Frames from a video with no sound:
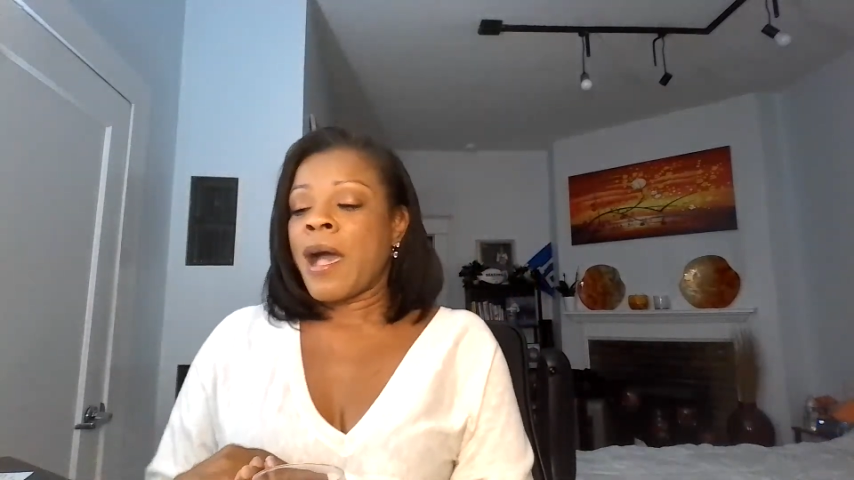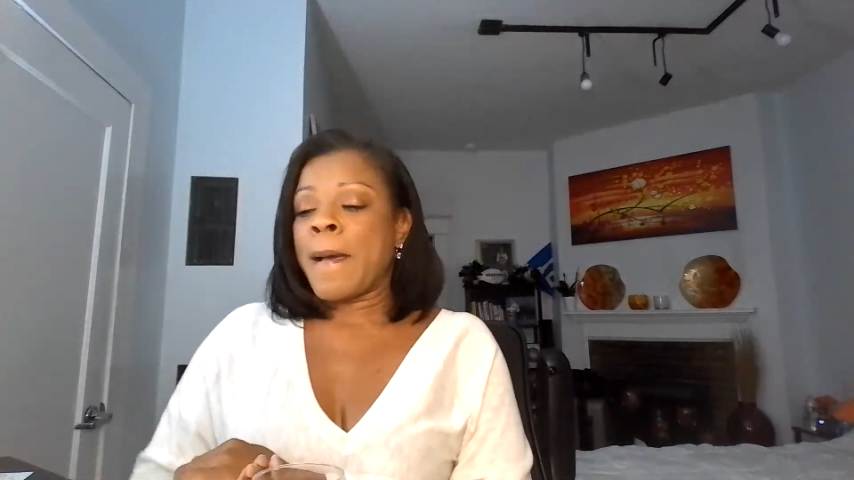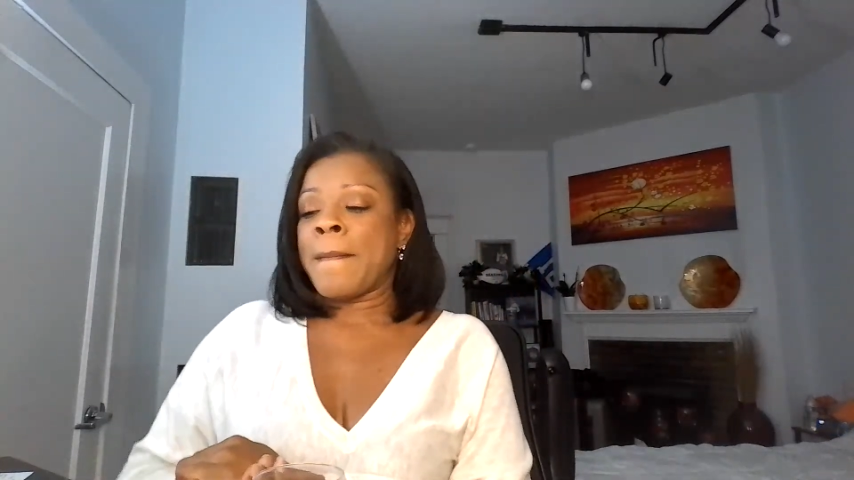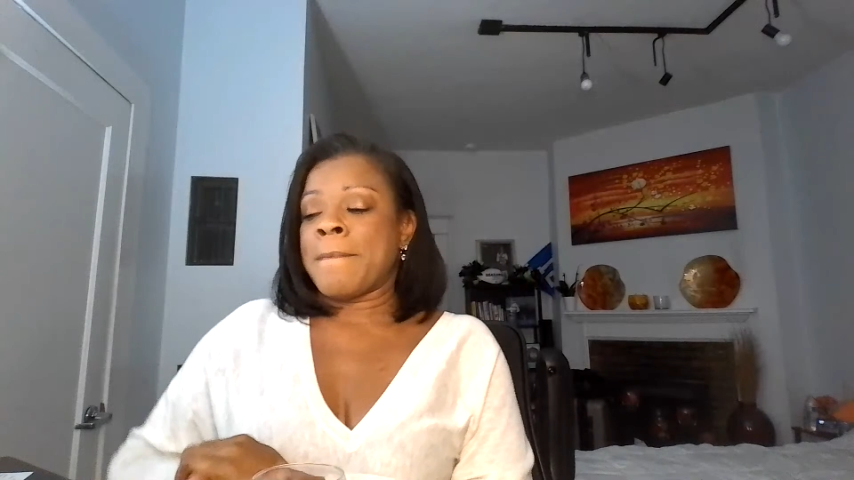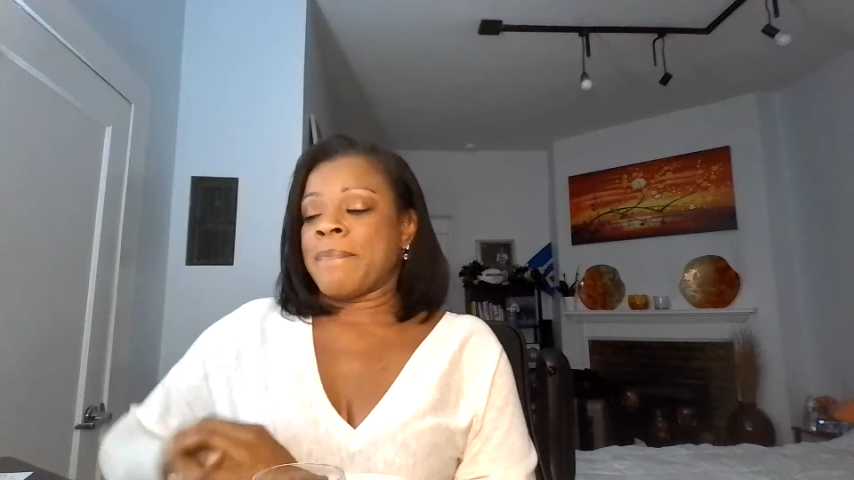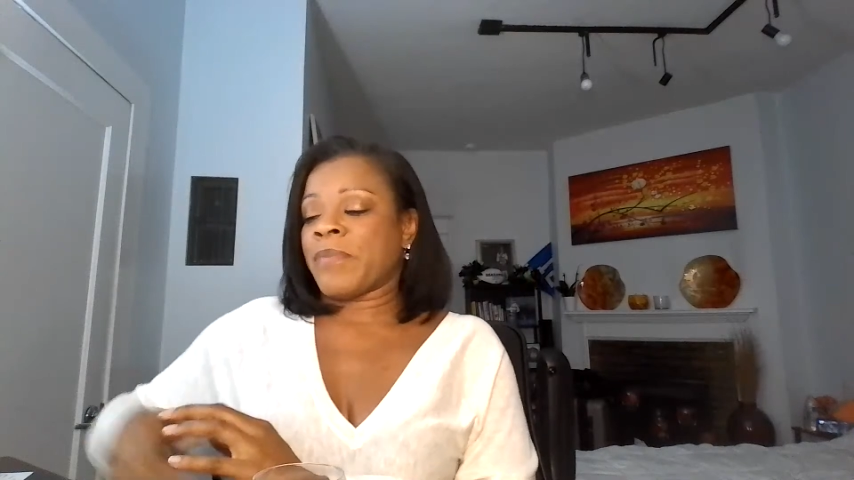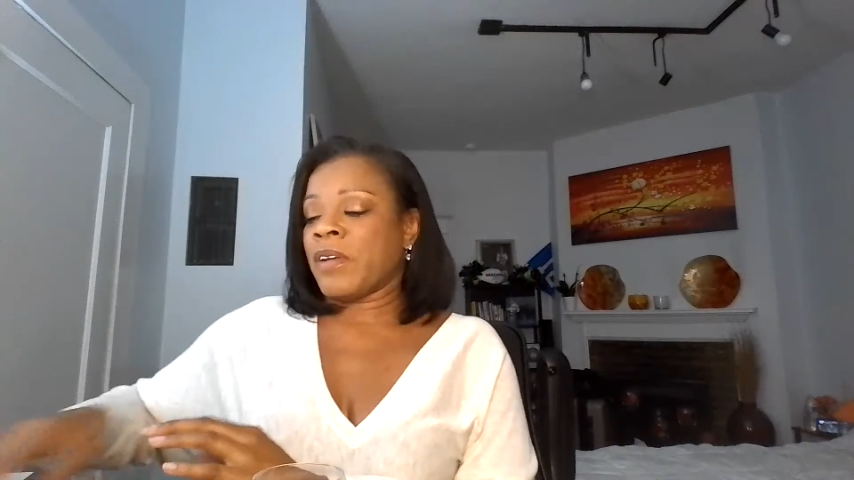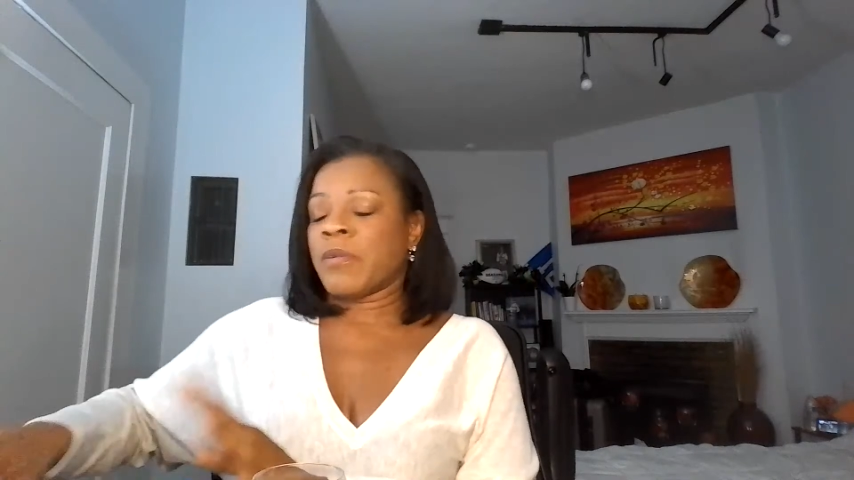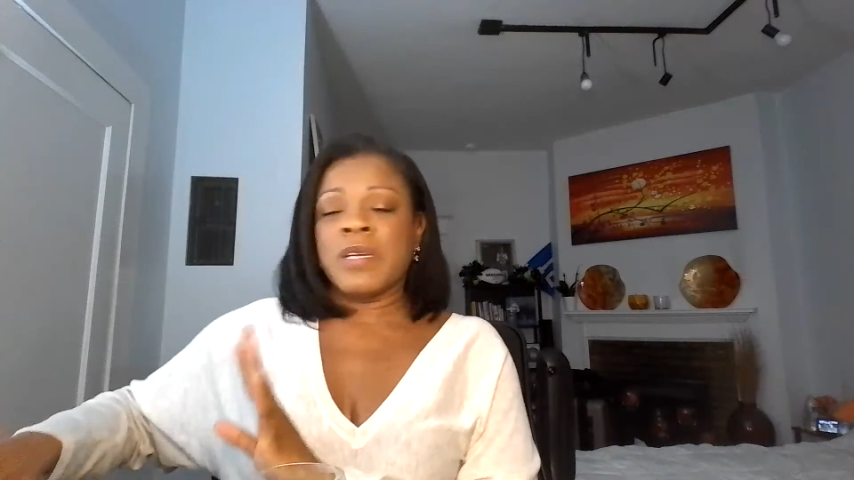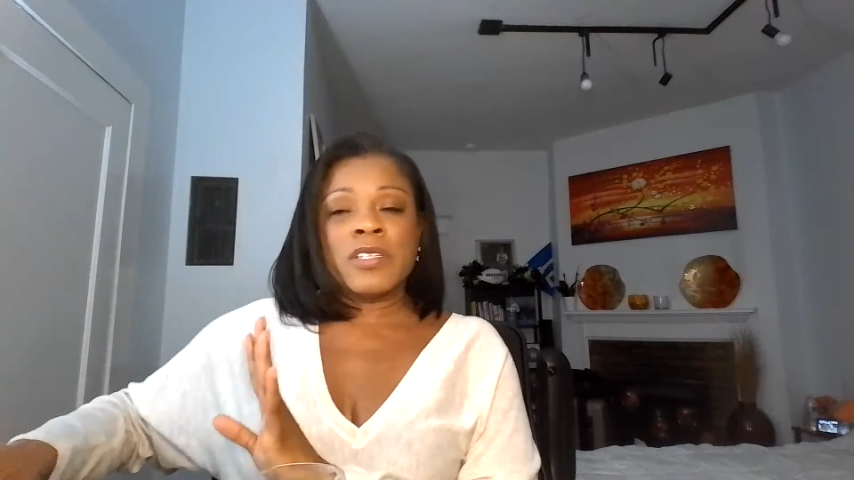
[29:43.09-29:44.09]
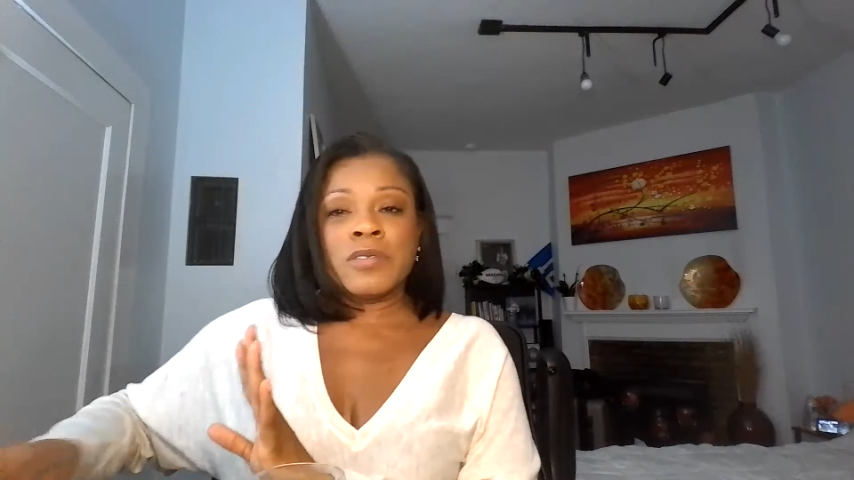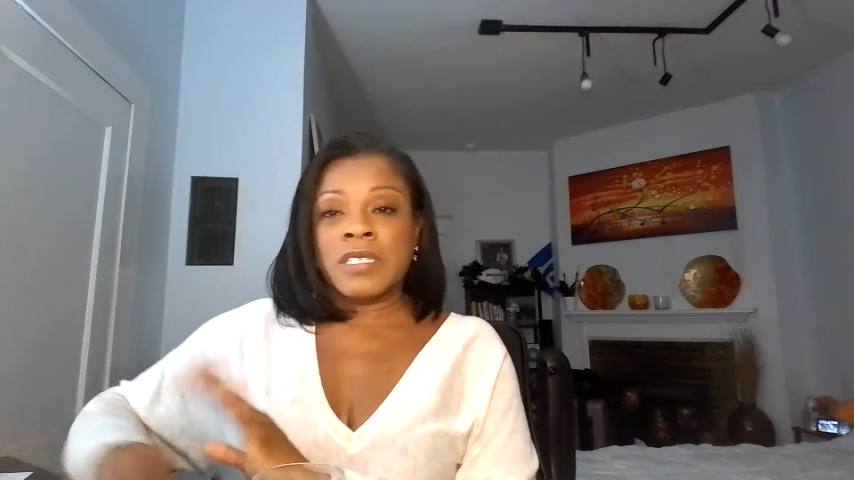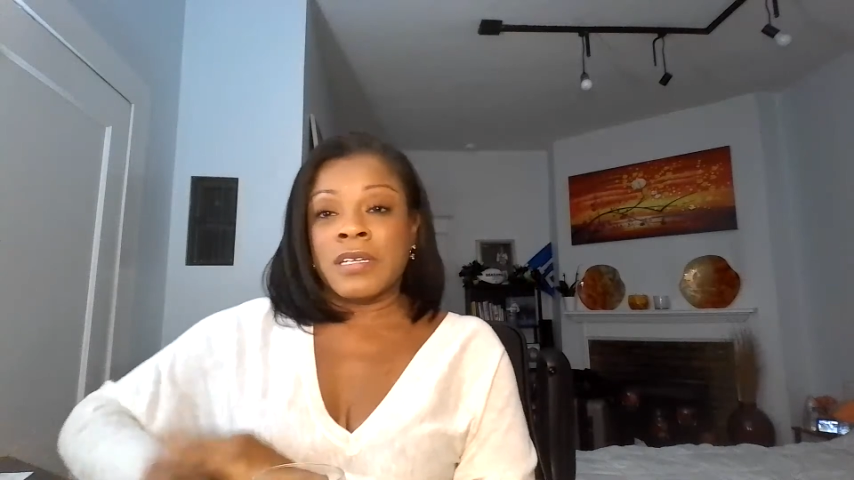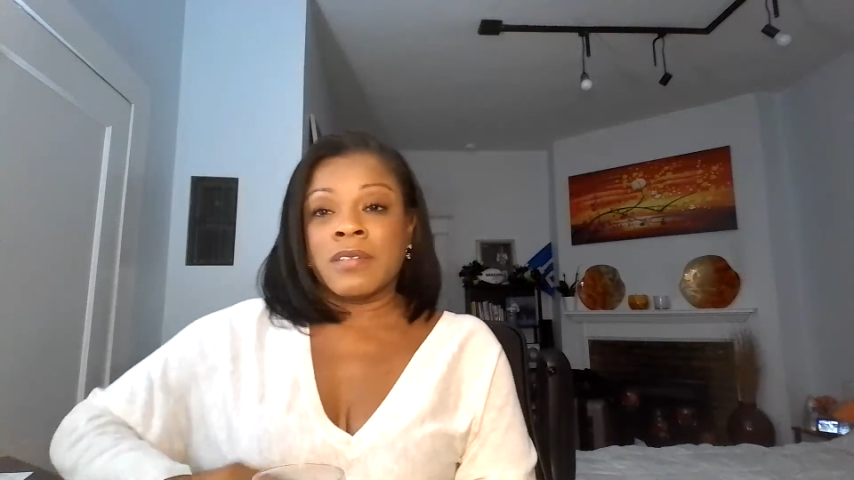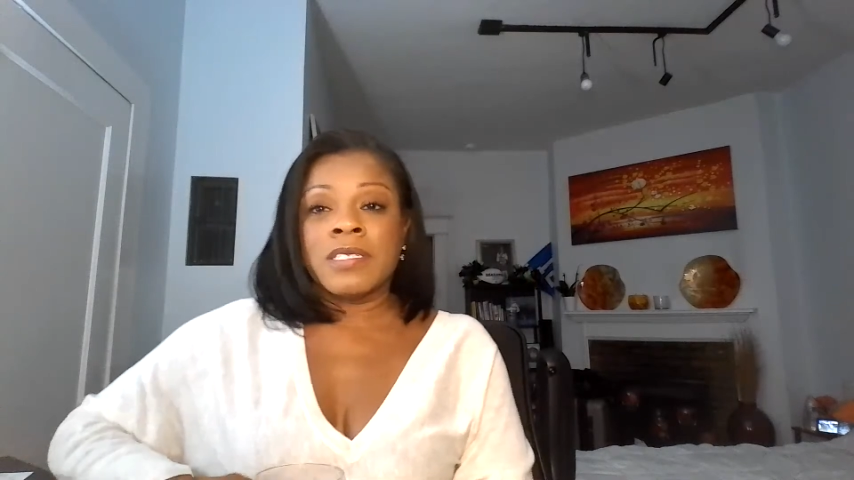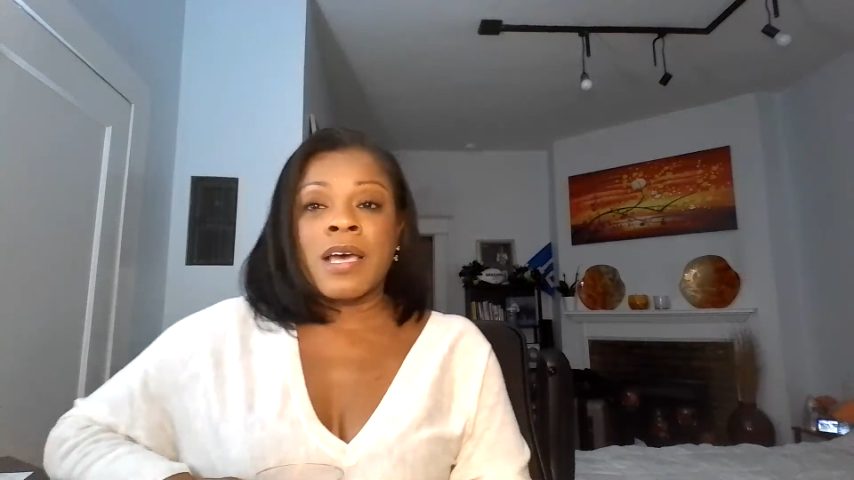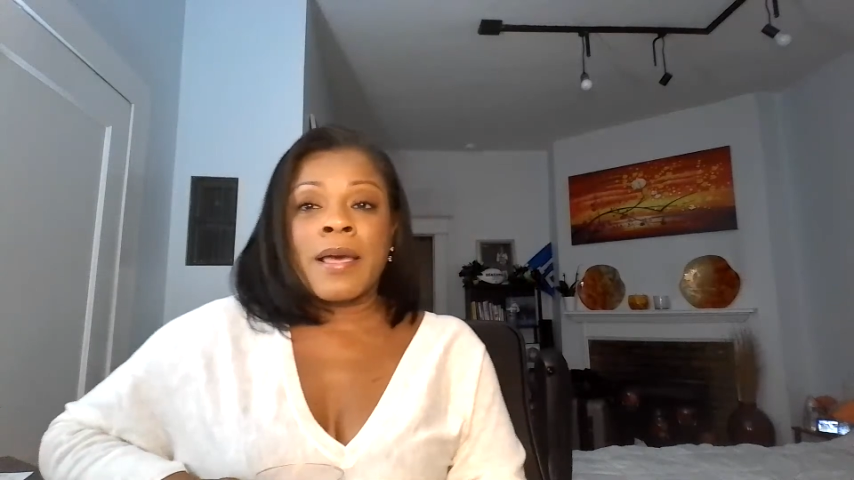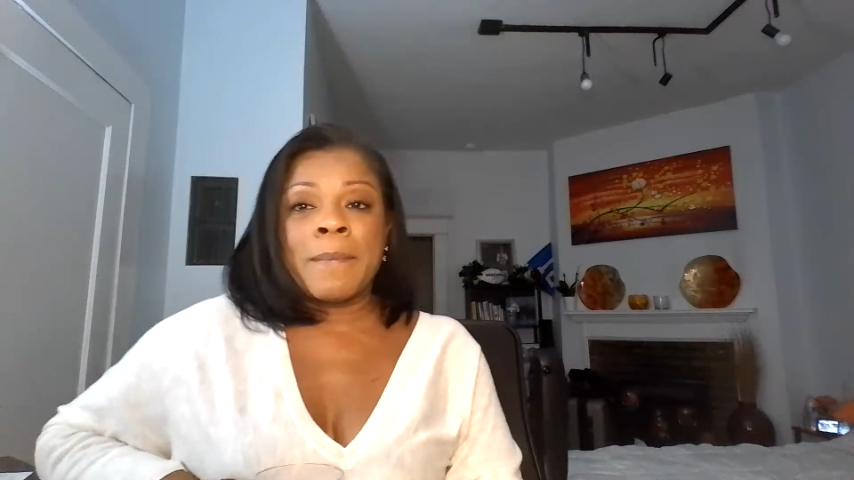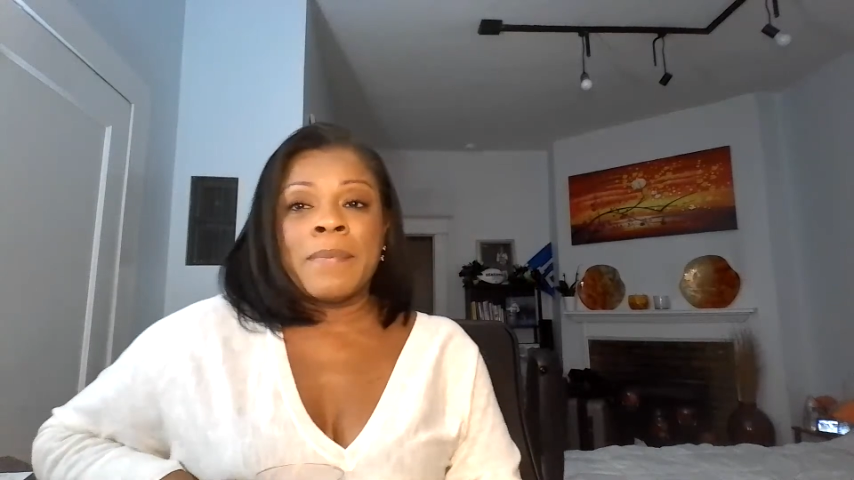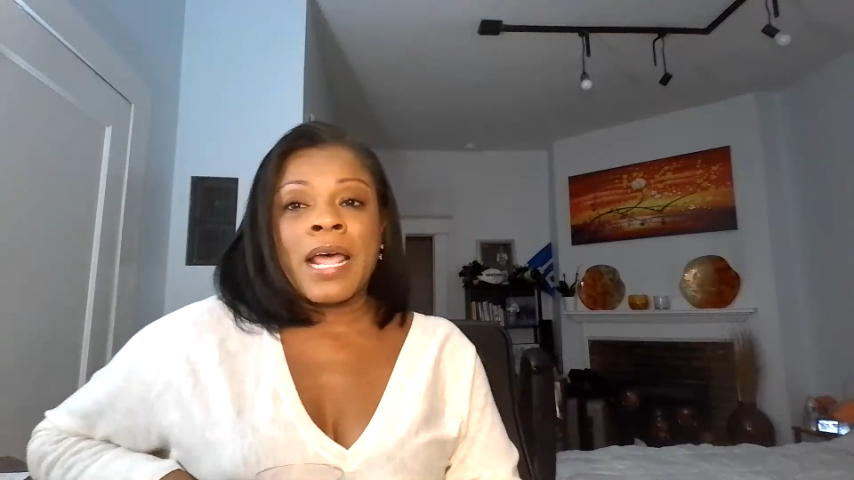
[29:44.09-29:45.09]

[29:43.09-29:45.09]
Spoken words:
Or we could do it another time.